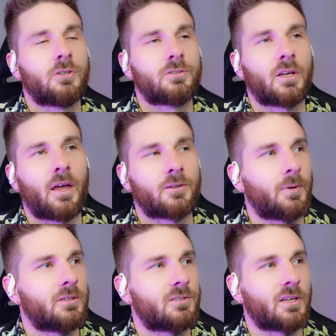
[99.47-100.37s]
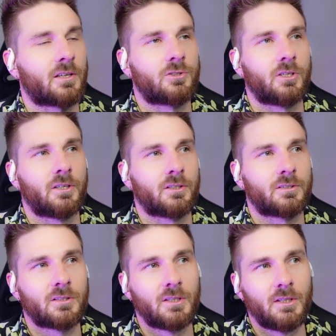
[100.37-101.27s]
just said that's been six
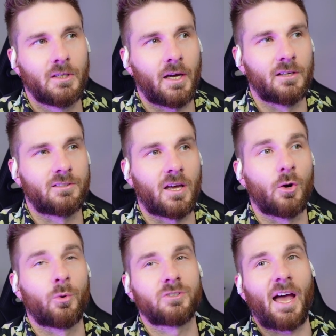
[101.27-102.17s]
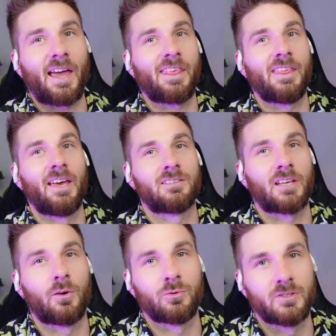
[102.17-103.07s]
years. And he said it was like this,
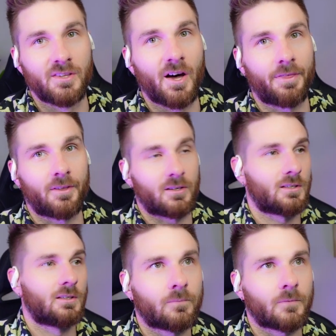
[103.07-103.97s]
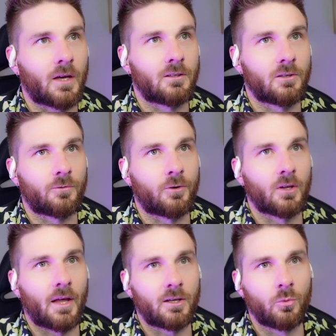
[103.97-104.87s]
like it was nothing. Like it doesn't feel
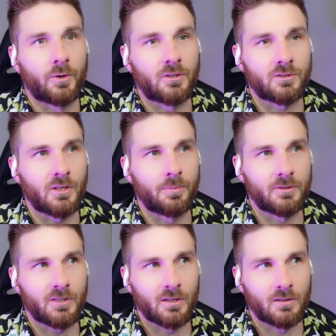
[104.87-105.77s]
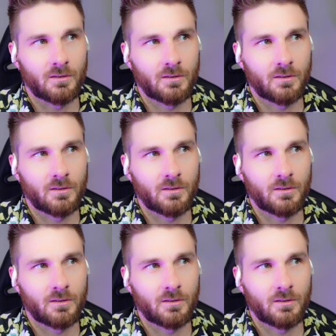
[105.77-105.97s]
like you went to sleep, he said.